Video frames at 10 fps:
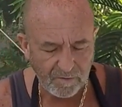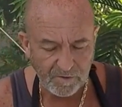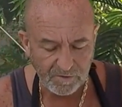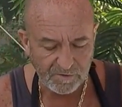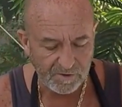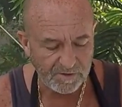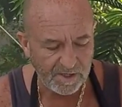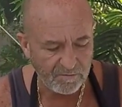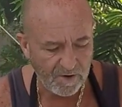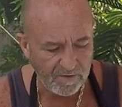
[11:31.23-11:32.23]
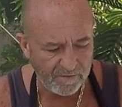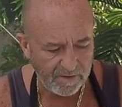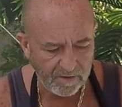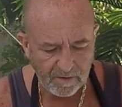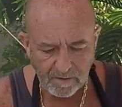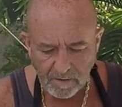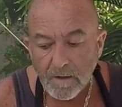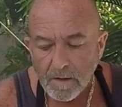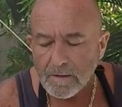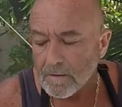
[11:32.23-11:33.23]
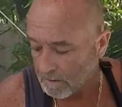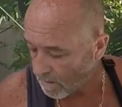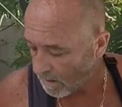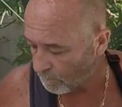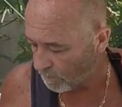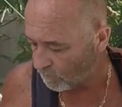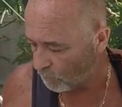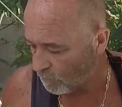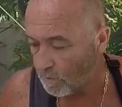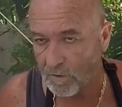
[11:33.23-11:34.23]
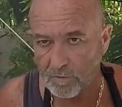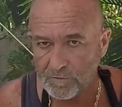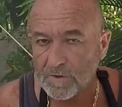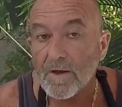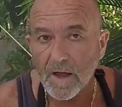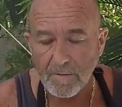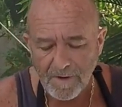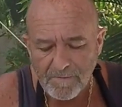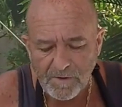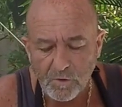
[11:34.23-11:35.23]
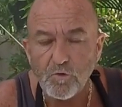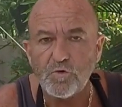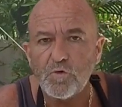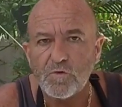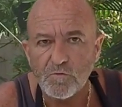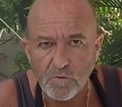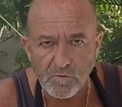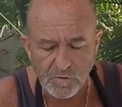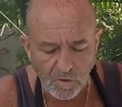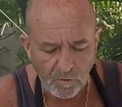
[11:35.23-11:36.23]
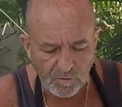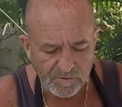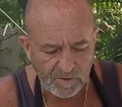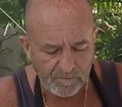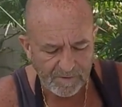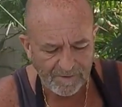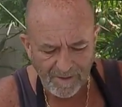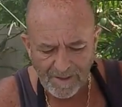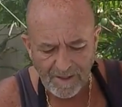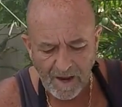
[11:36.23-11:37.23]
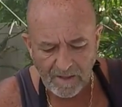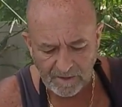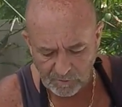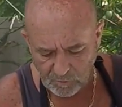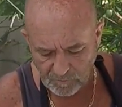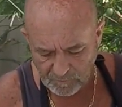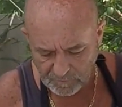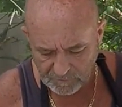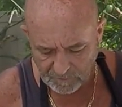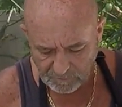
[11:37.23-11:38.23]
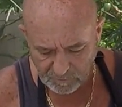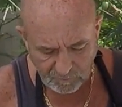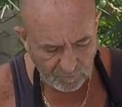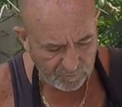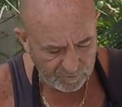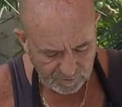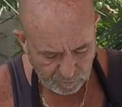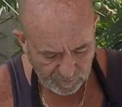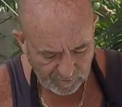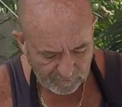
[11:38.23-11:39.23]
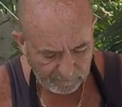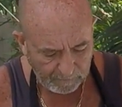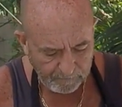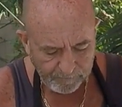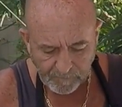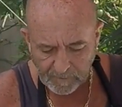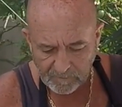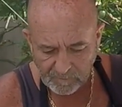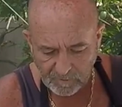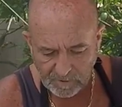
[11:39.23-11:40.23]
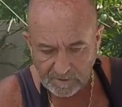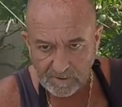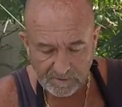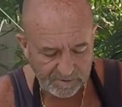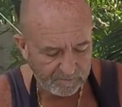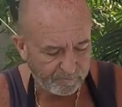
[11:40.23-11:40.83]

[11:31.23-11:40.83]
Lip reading: the Sunday gravy, I'll put 2 of those and maybe 2 Stevearino or something. I like Stevearino. Stevearino is pretty good. So look at this.